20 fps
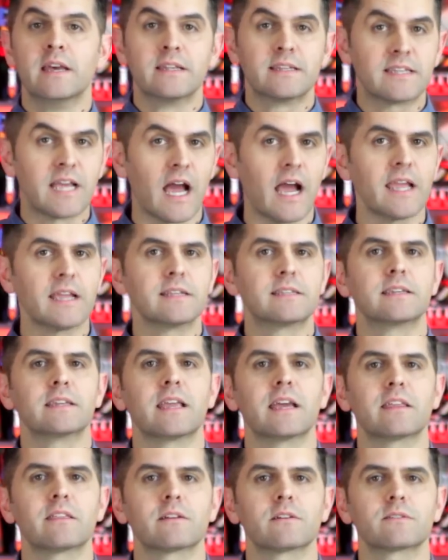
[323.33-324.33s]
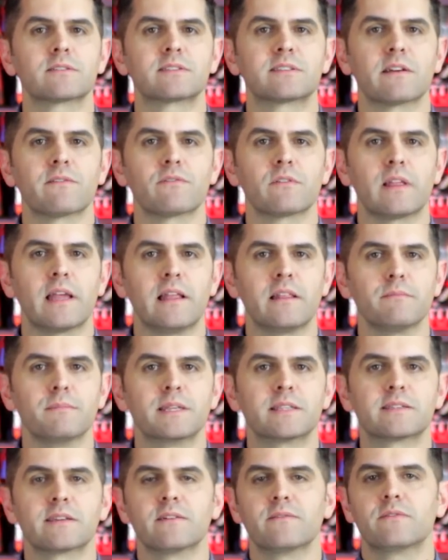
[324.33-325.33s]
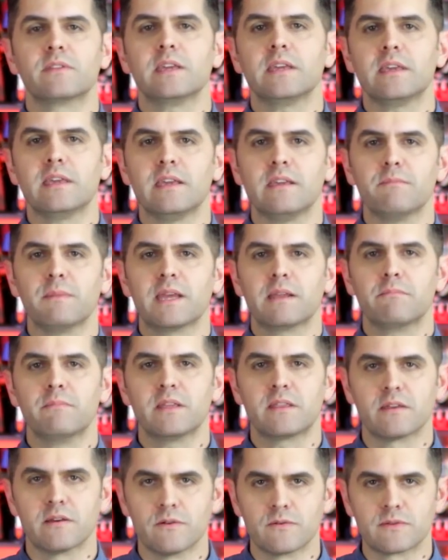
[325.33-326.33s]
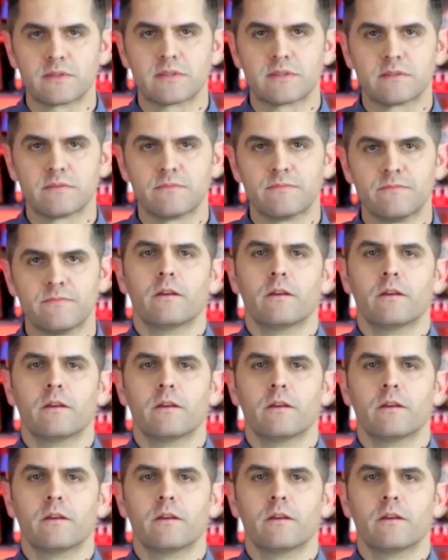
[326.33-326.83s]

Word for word: tying together several elements of the He-Man mythos.